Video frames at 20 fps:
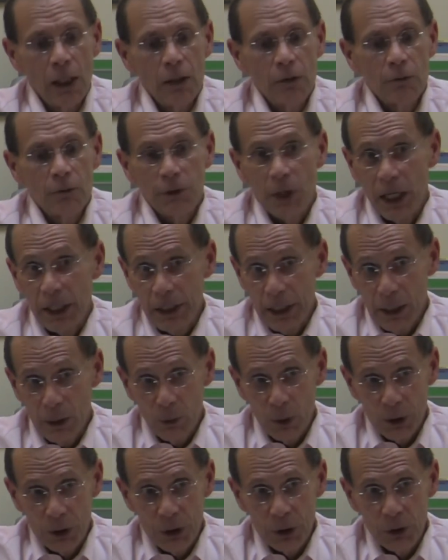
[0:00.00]
find out
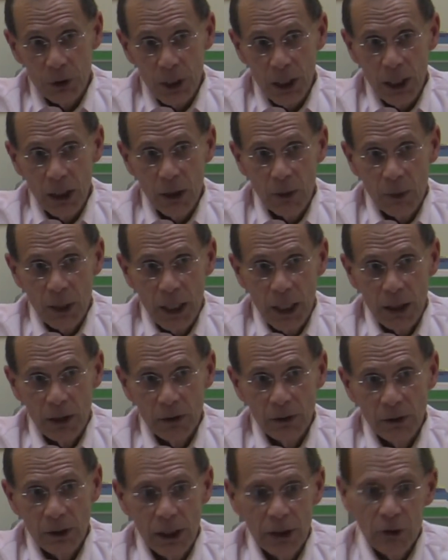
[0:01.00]
what you care
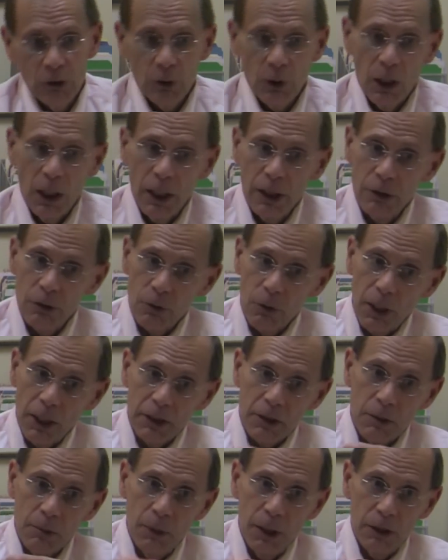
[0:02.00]
about, and try and
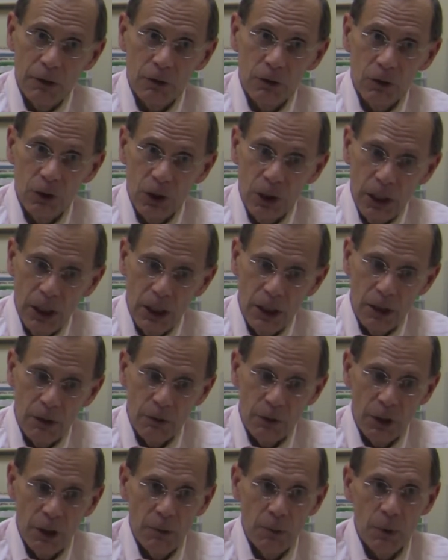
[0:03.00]
direct a message, again in a
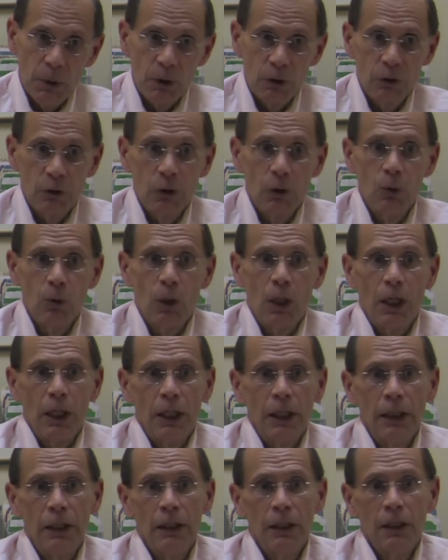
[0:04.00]
very personal
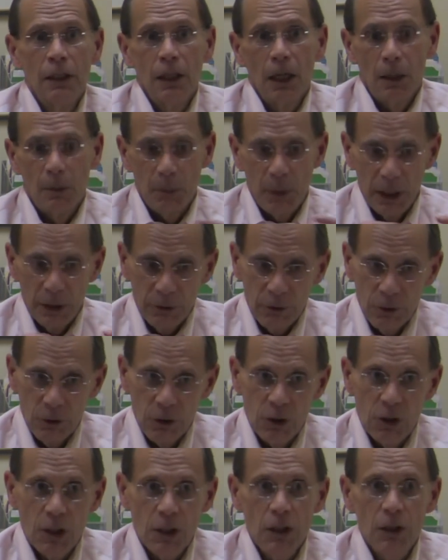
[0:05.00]
way, a
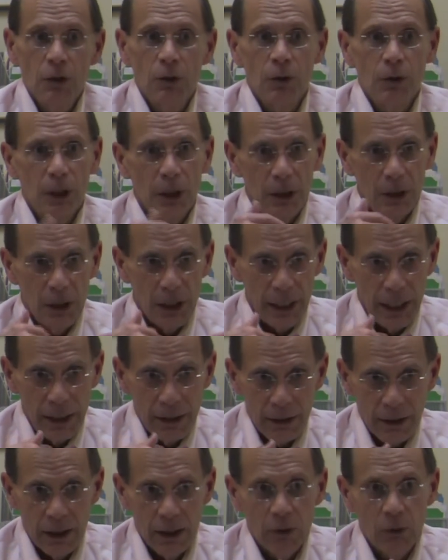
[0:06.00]
message to you that they
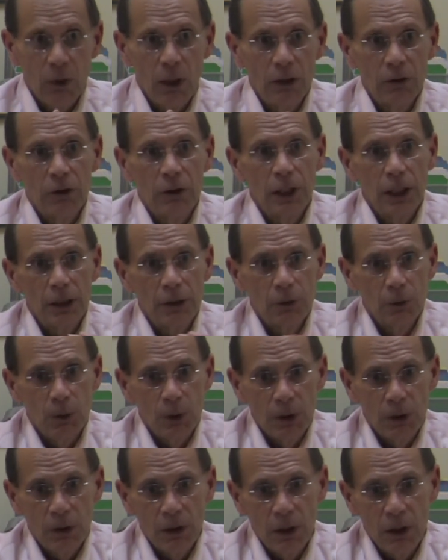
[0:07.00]
think resonates
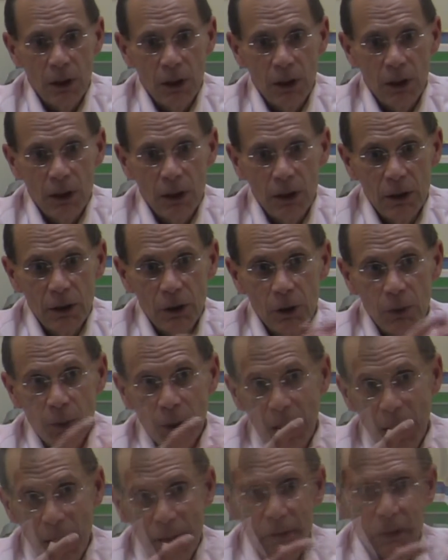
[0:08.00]
with your
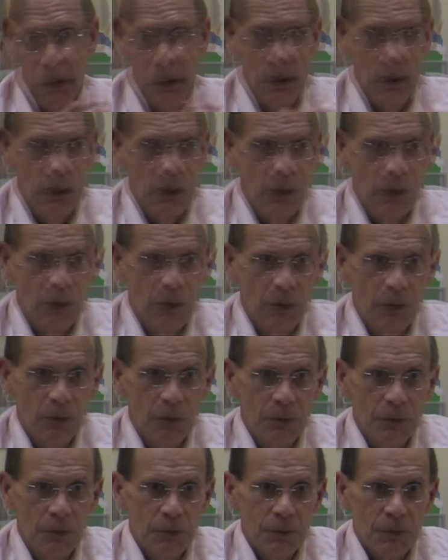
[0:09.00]
behavior. Let's talk about
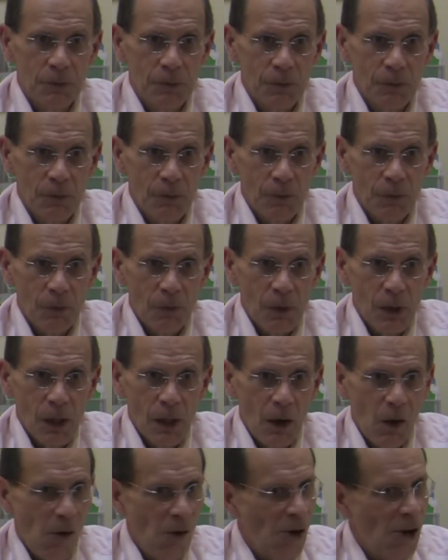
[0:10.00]
Xavier students. I know in the
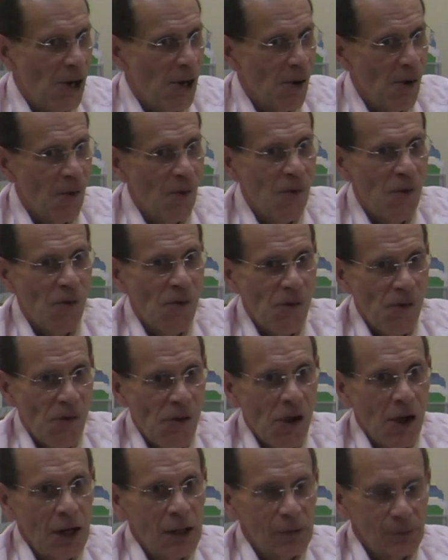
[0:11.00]
past you've been at the Board of
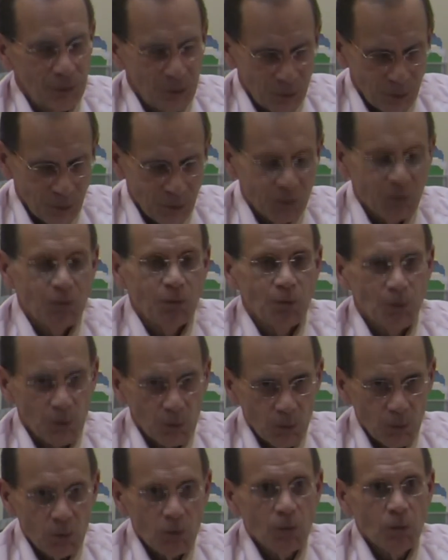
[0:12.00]
Elections and
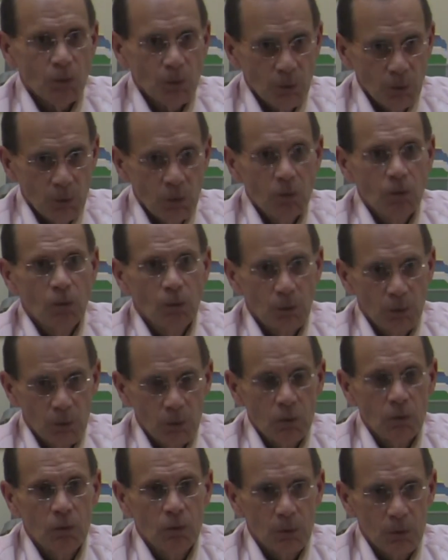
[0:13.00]
on election nights.
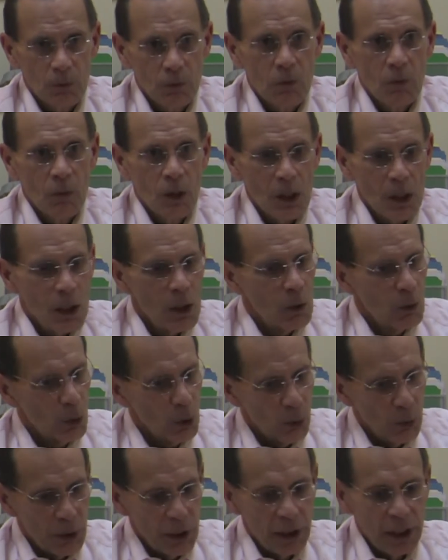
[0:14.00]
You're going to be there again this year?
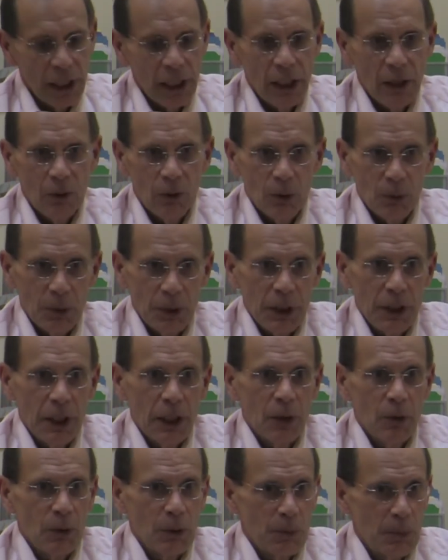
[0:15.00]
We'll be there. We'll be
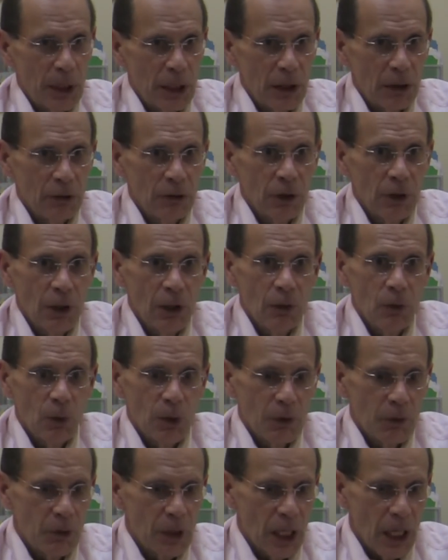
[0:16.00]
there with bells on. We